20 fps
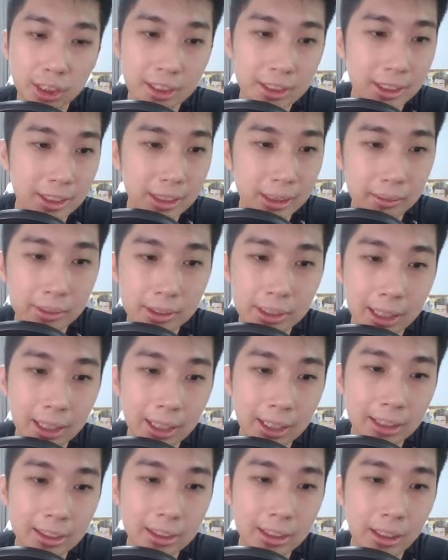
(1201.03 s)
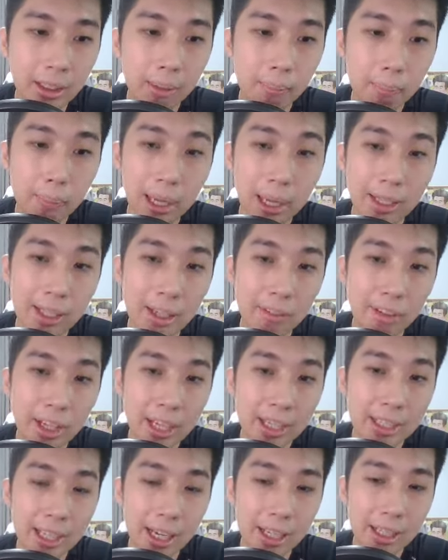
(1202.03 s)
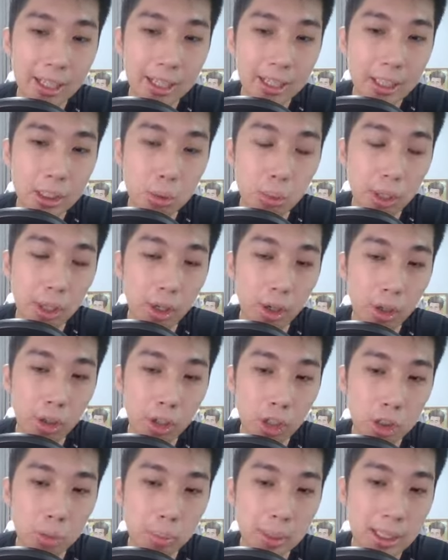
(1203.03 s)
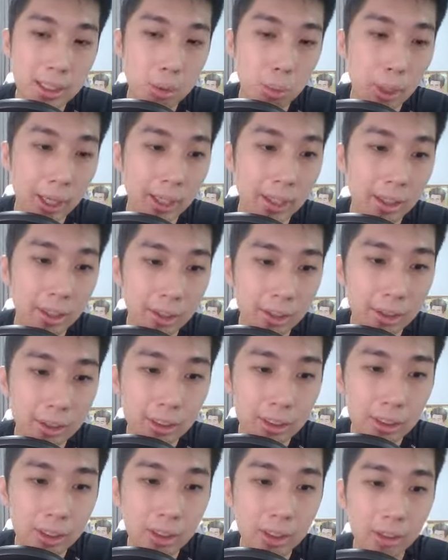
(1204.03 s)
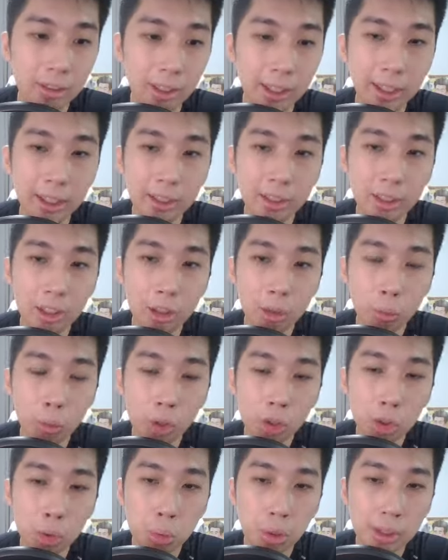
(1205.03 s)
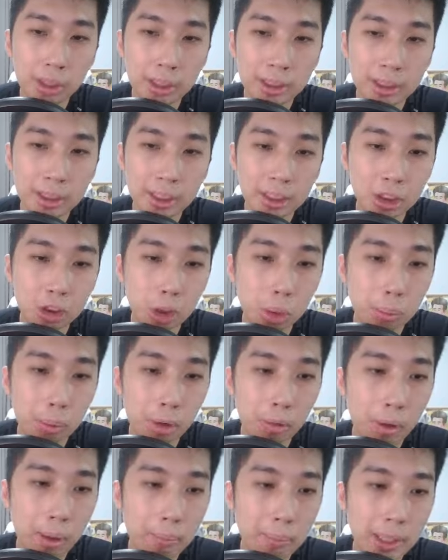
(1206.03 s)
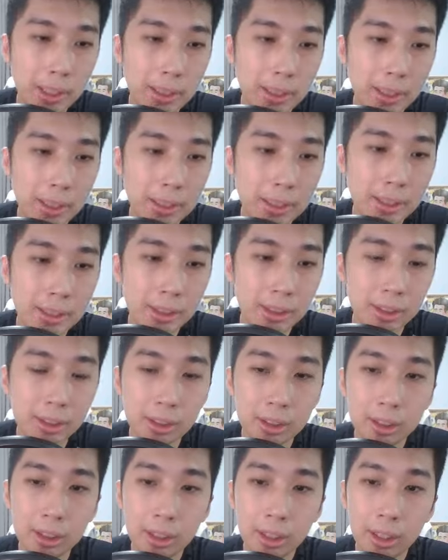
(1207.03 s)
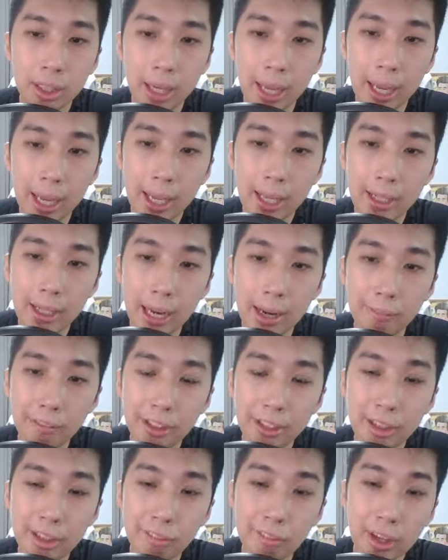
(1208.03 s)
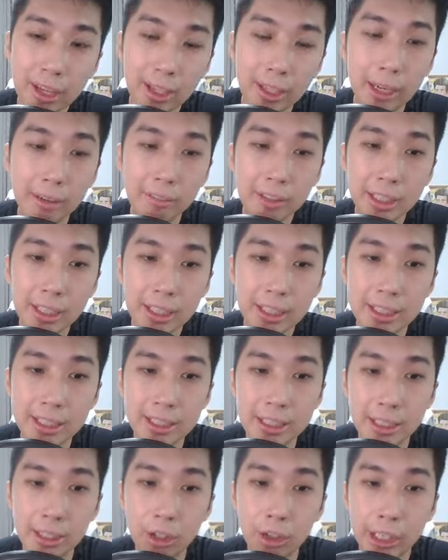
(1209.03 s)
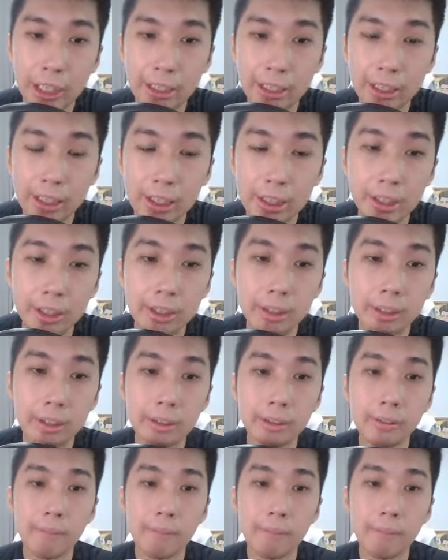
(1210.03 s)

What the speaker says: is the same size. but living and dining is where all your space went, right? Wall to wall distance 3.1 meters, and in fact everything is elongated here.